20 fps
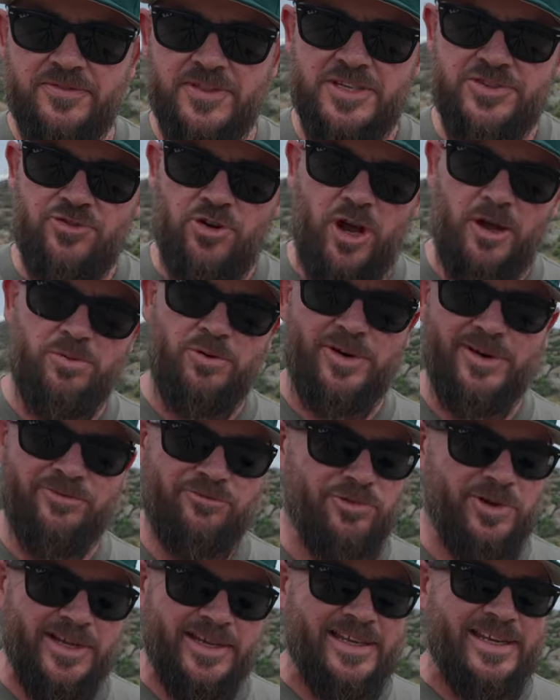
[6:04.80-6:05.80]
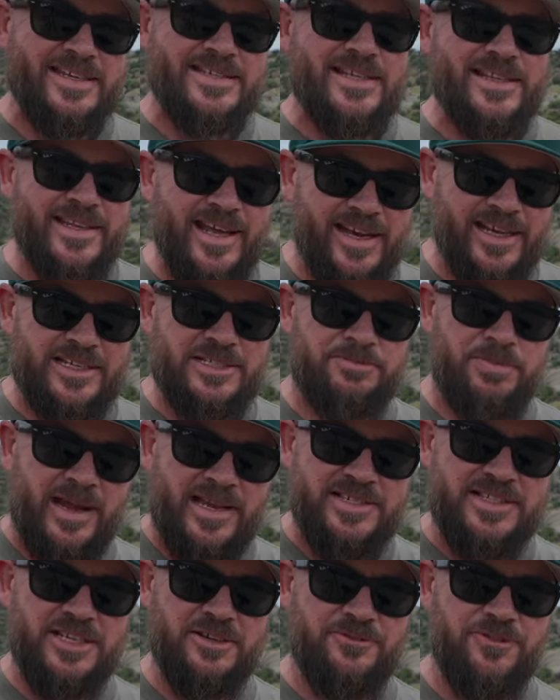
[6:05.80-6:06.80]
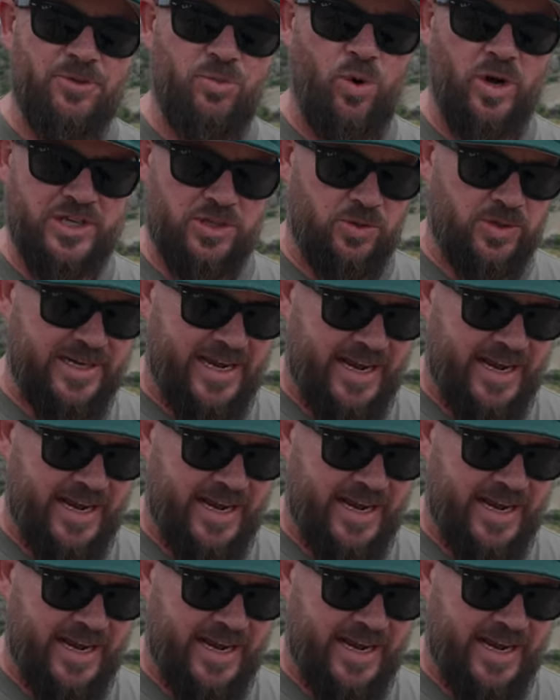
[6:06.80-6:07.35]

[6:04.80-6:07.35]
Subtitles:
of this tripod really isn't that expensive for what you're